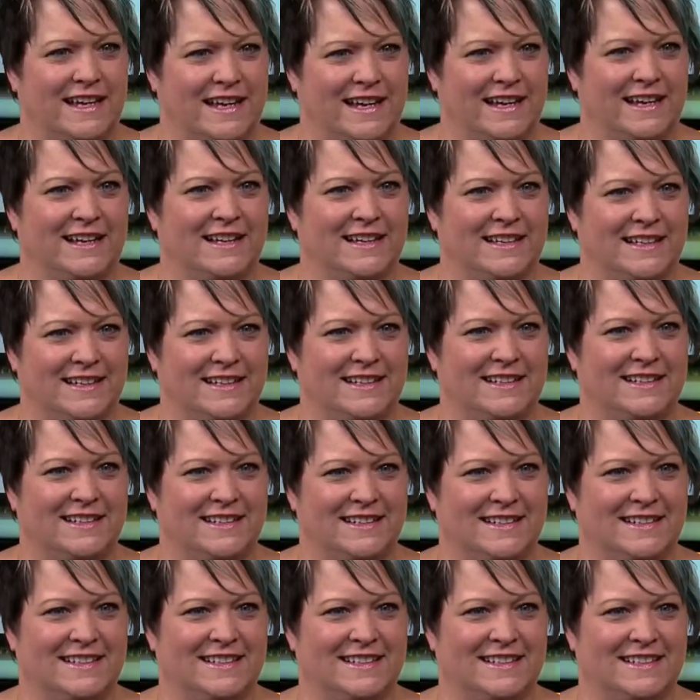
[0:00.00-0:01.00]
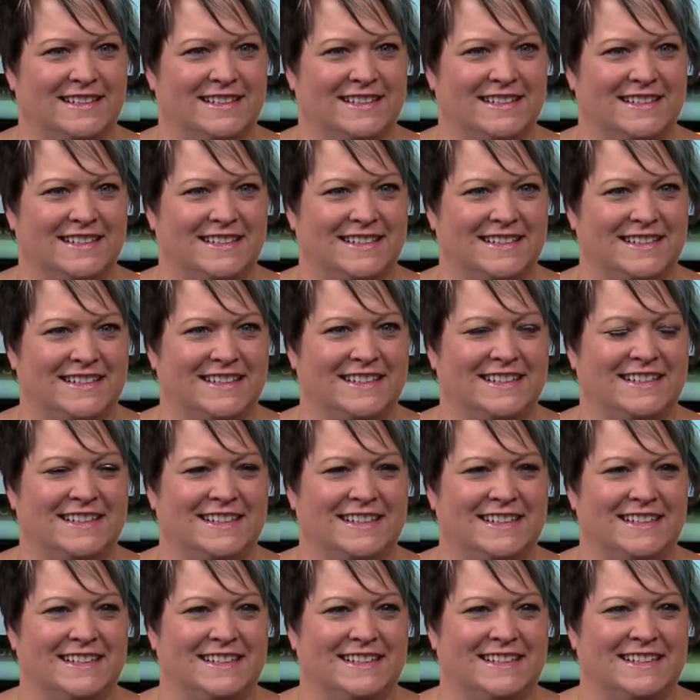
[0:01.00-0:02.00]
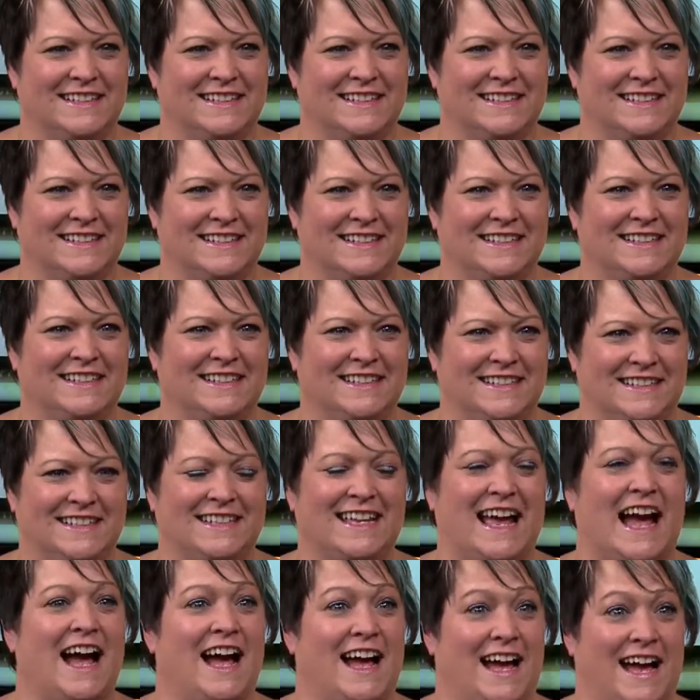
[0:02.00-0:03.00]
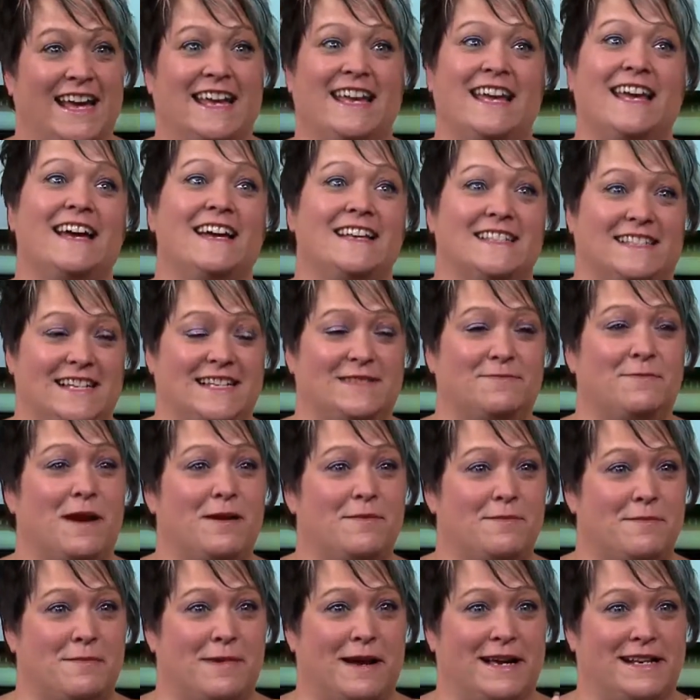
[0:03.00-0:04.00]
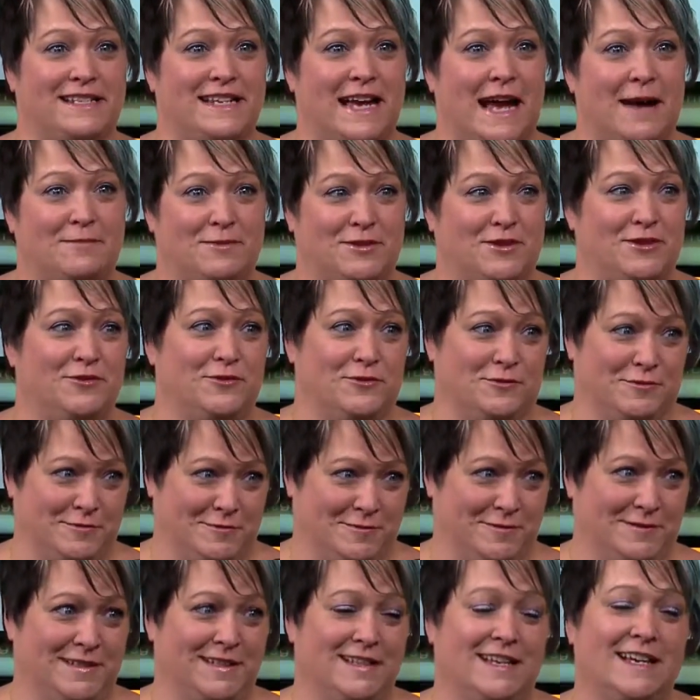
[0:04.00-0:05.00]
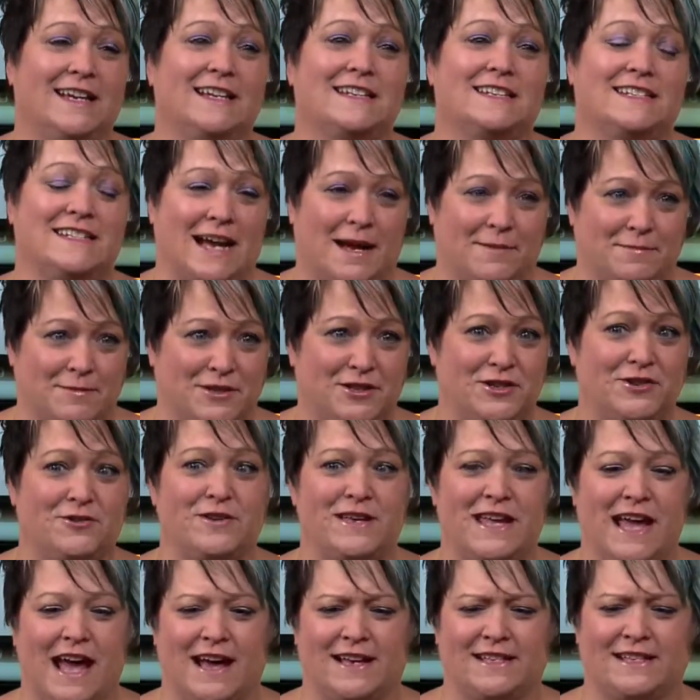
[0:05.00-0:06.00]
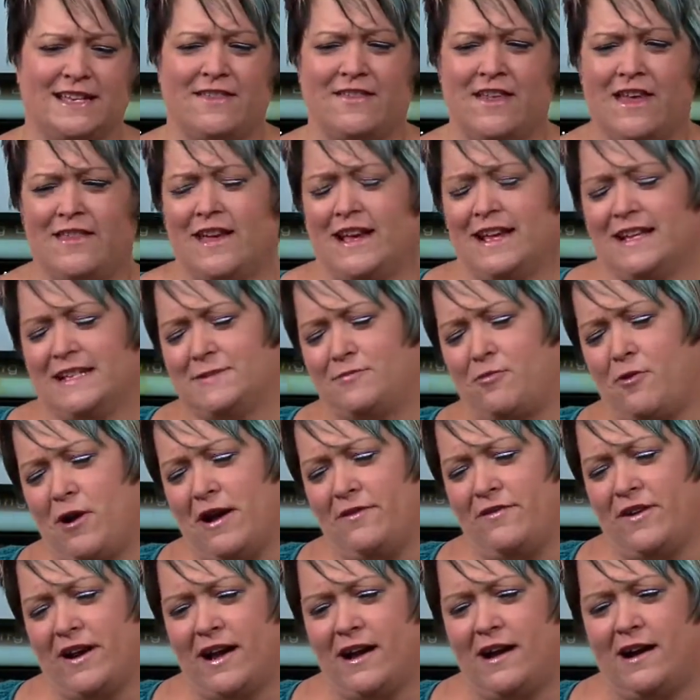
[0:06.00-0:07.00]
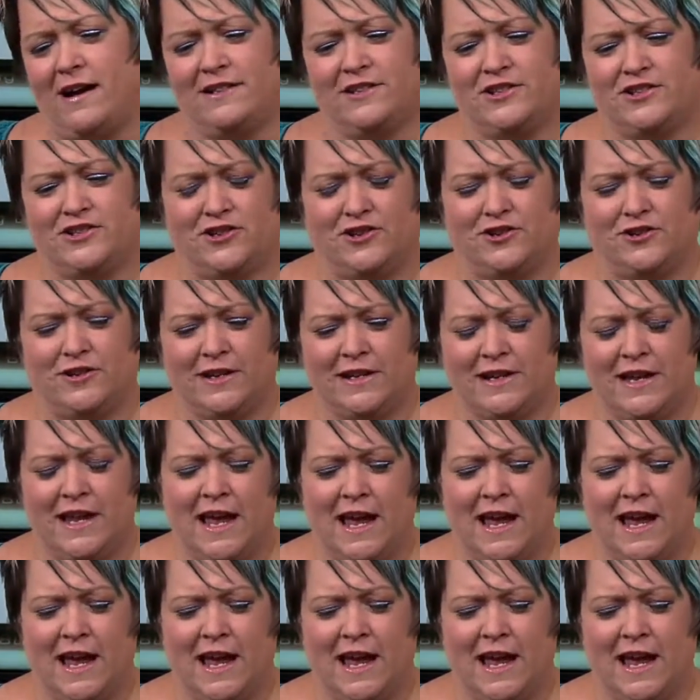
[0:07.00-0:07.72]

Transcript: And he, I don't know, he, he might be one of my front runners. Yeah, yeah, he is. He's my, my top two. Top two, Top okay. two, yes. And then they get private concert.